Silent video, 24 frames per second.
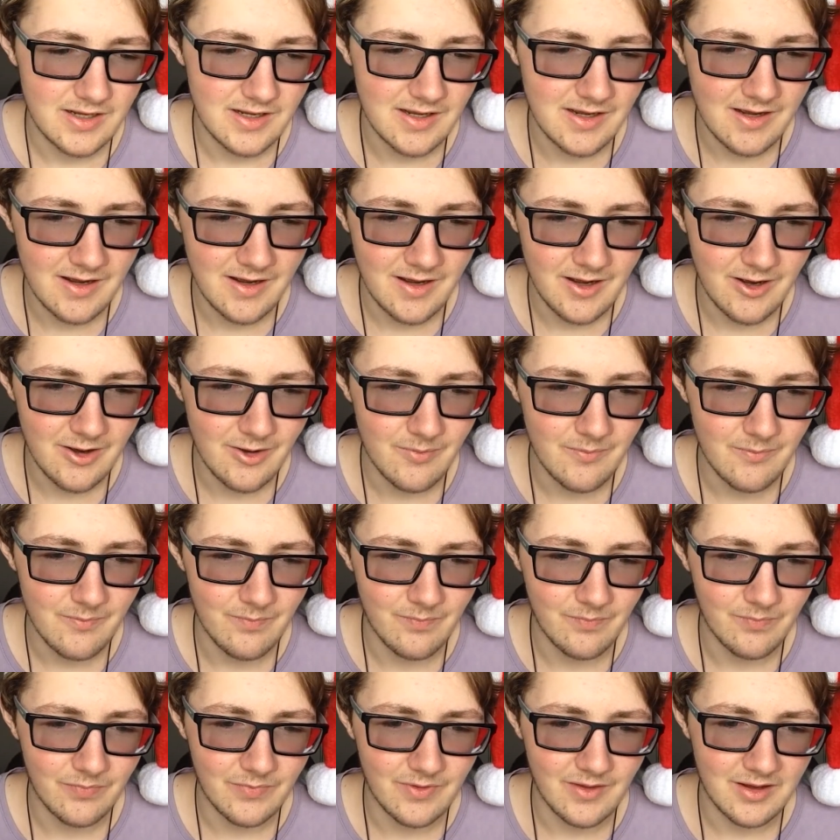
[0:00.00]

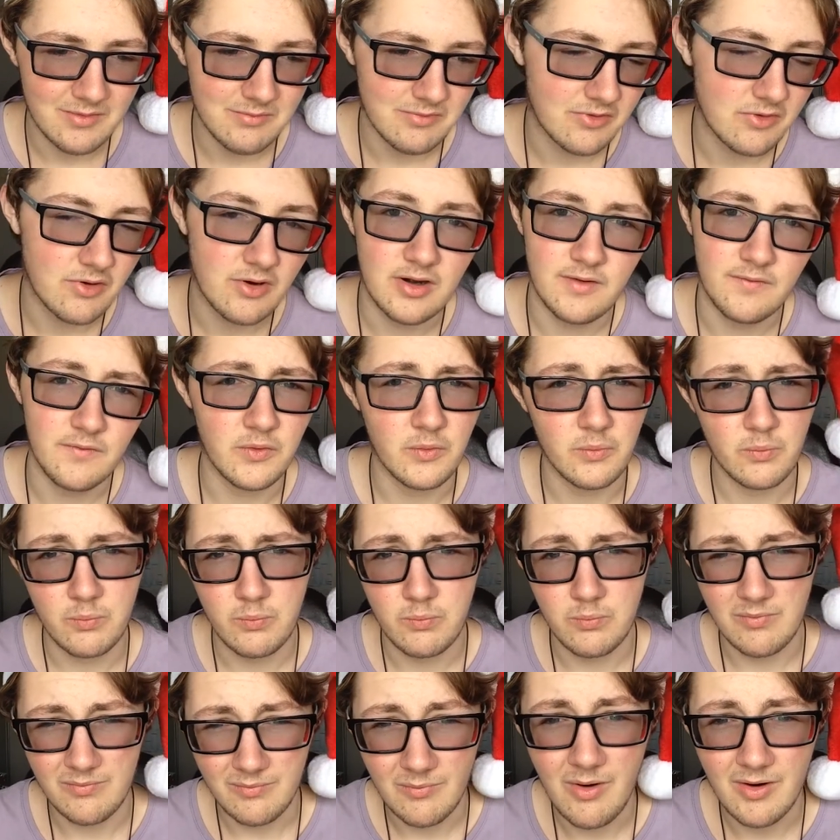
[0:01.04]
I'm sorry if you
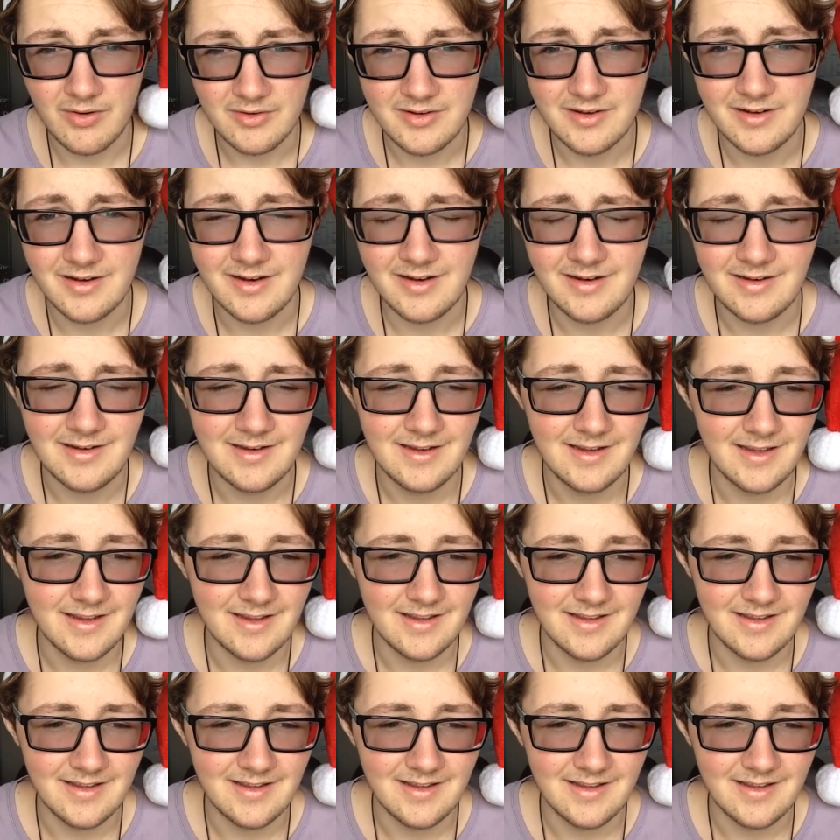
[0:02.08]
wanted it,